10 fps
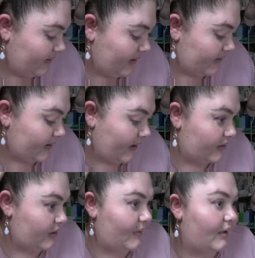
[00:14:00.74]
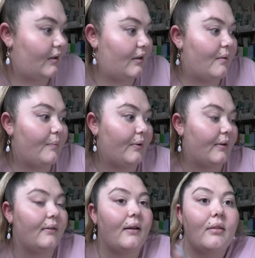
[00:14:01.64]
guys are catching me pulling
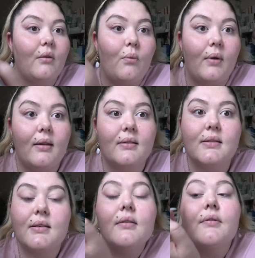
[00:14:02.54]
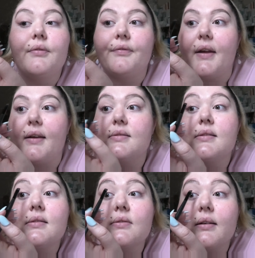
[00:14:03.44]
like the weirdest
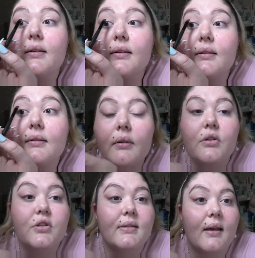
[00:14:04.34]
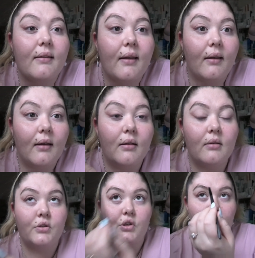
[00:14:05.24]
faces right now. So she said like
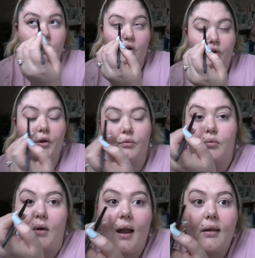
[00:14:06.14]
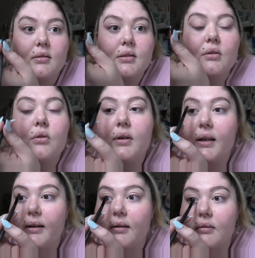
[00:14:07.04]
don't go right into the corner
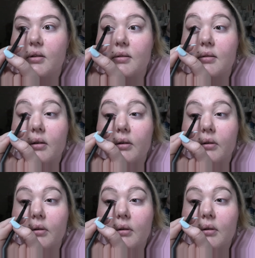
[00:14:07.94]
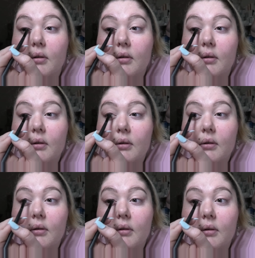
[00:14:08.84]
yet, just go right
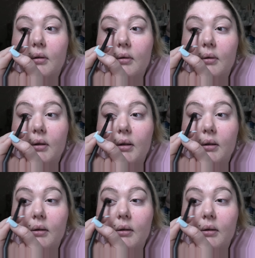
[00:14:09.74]
here.